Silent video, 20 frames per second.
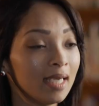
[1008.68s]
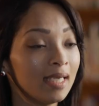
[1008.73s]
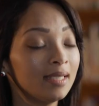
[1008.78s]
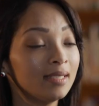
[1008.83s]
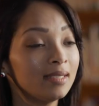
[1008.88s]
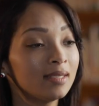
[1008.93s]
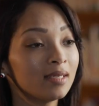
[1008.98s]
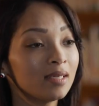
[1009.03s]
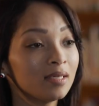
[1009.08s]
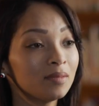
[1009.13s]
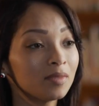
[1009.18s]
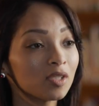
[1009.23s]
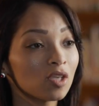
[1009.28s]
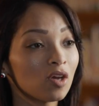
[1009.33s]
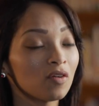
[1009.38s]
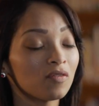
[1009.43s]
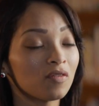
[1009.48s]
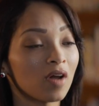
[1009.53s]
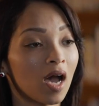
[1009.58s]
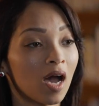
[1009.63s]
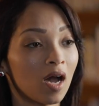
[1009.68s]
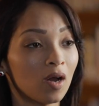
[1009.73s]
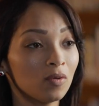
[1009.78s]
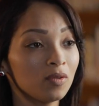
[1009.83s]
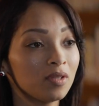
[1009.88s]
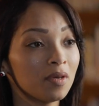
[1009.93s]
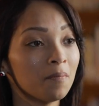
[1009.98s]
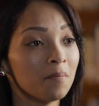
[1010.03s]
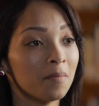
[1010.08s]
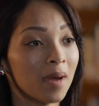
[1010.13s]
In terms of how
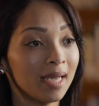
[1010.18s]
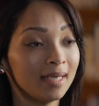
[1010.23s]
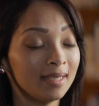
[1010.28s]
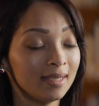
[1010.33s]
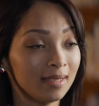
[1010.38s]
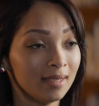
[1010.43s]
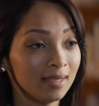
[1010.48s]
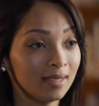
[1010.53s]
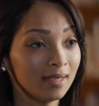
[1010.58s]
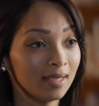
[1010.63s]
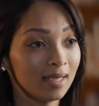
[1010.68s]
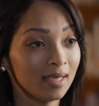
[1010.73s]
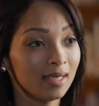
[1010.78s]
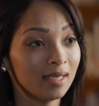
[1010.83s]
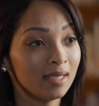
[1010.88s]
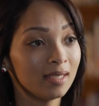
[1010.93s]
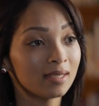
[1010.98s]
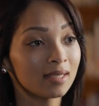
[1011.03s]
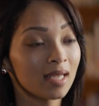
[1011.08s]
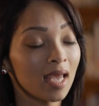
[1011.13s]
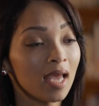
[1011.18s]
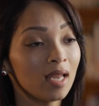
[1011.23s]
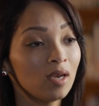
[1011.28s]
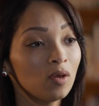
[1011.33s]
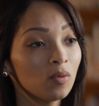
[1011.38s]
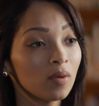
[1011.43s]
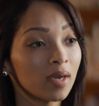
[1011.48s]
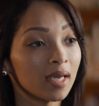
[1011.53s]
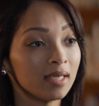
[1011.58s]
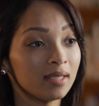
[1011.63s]
the money is
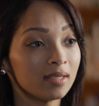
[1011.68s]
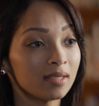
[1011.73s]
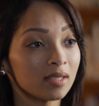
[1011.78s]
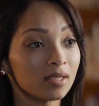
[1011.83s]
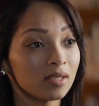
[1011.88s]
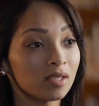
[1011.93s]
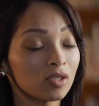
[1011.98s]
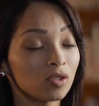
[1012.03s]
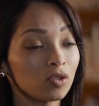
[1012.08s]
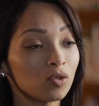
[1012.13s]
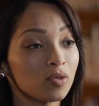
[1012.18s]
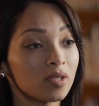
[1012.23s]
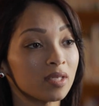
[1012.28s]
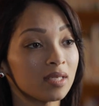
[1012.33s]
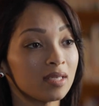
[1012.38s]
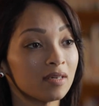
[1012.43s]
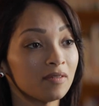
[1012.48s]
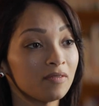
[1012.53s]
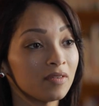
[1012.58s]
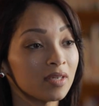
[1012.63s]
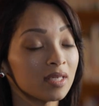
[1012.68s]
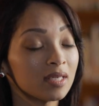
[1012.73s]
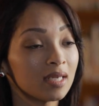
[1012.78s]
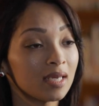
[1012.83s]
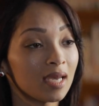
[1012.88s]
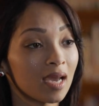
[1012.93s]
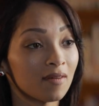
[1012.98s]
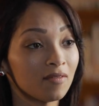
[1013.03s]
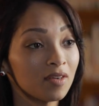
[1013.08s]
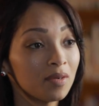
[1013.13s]
allocated to the different
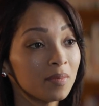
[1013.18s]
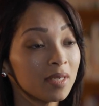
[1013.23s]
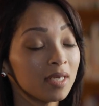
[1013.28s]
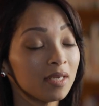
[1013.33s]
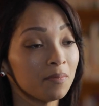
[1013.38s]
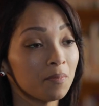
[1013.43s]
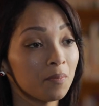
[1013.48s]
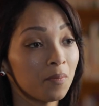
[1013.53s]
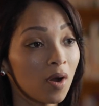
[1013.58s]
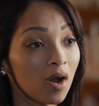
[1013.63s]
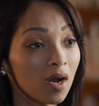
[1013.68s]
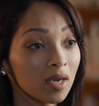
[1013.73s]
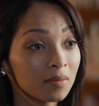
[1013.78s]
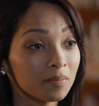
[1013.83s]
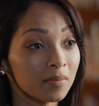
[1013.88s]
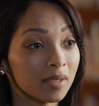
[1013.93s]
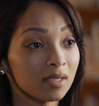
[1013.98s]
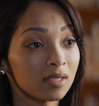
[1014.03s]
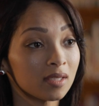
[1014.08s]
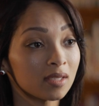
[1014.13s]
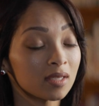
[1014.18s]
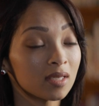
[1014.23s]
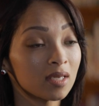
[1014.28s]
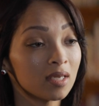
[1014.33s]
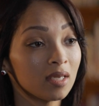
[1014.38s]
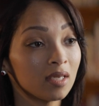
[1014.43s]
government departments